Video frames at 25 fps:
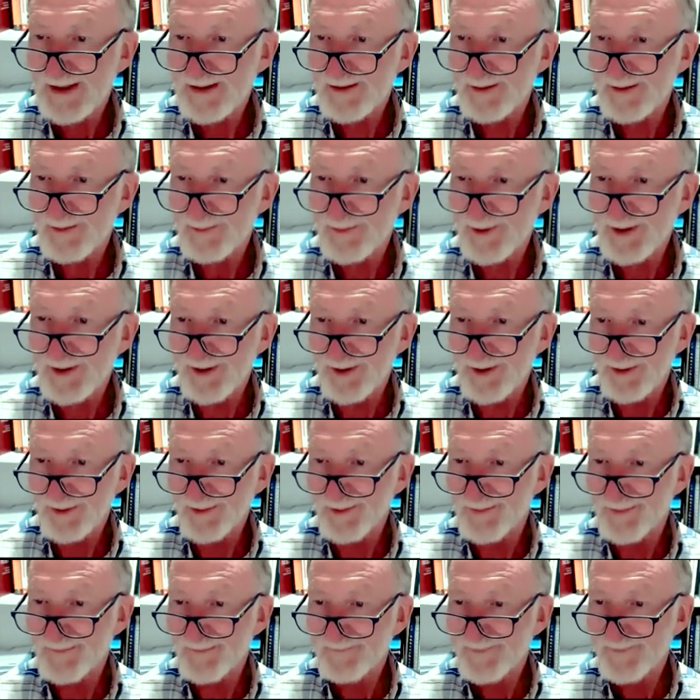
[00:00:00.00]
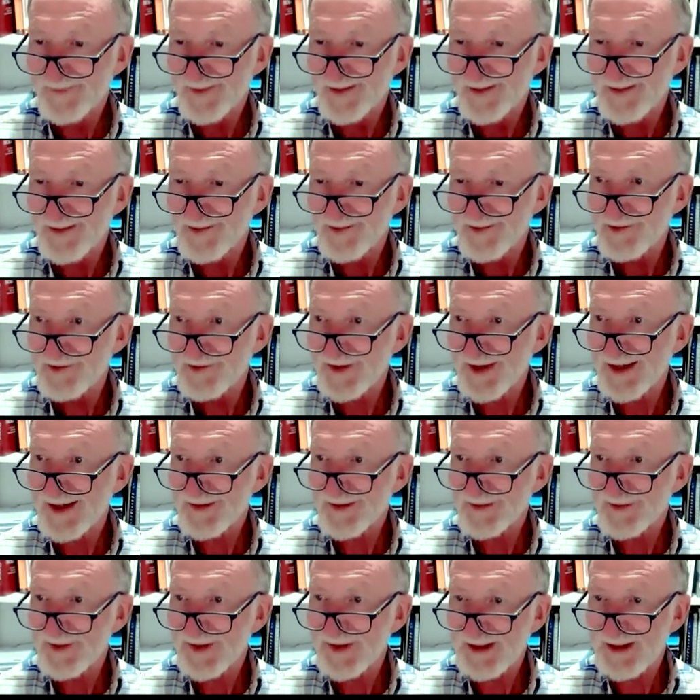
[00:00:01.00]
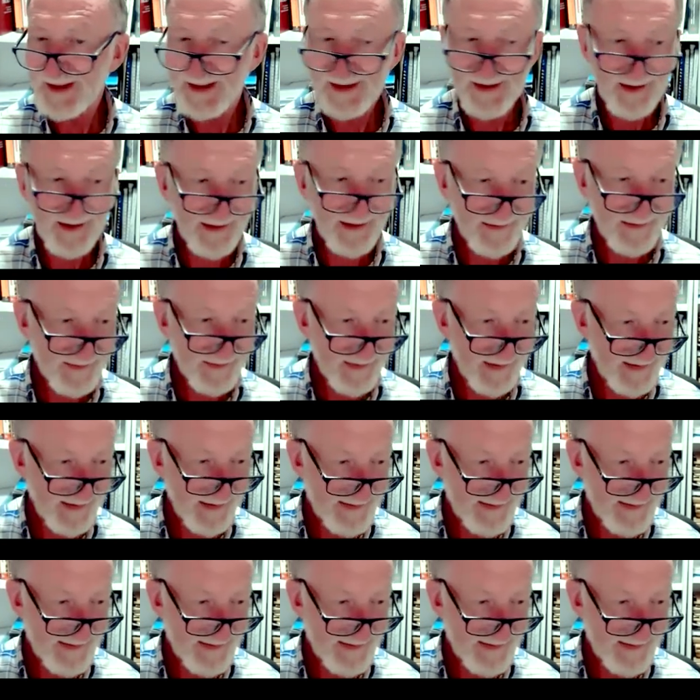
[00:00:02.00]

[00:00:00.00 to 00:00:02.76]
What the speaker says: in a row, start thinking that